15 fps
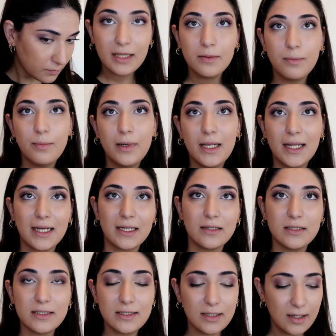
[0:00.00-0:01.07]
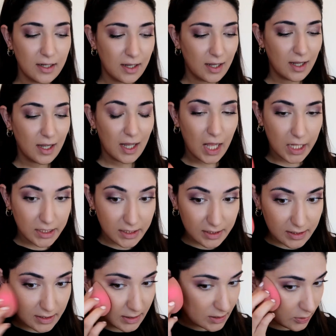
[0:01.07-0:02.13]
It blends
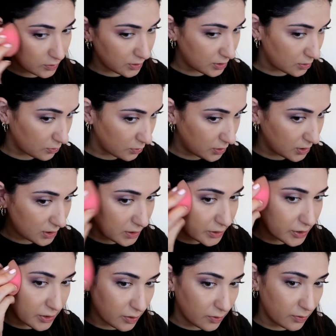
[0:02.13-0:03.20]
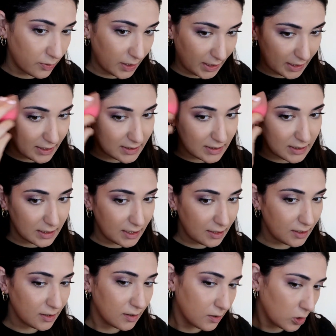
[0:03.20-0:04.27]
so
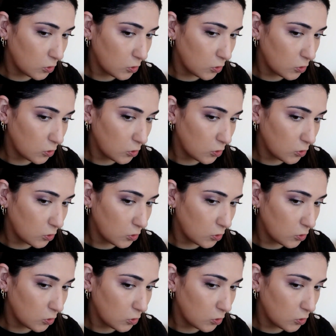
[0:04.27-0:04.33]
easily.